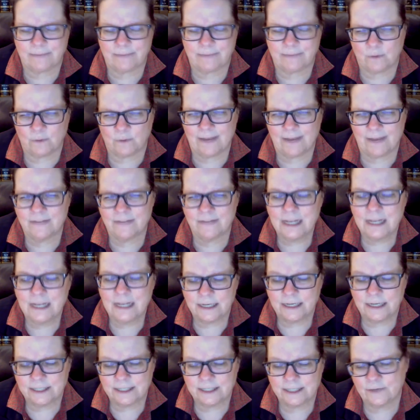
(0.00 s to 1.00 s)
But we have
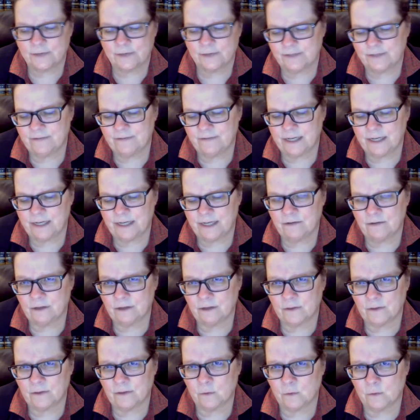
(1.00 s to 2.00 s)
a series of videos
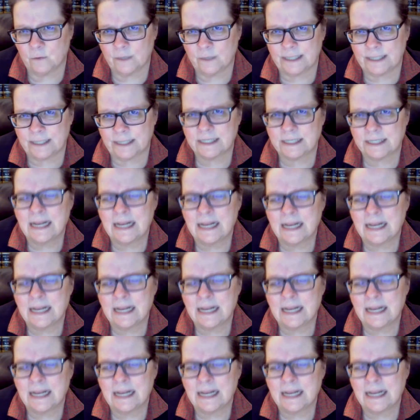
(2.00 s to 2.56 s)
on the writs.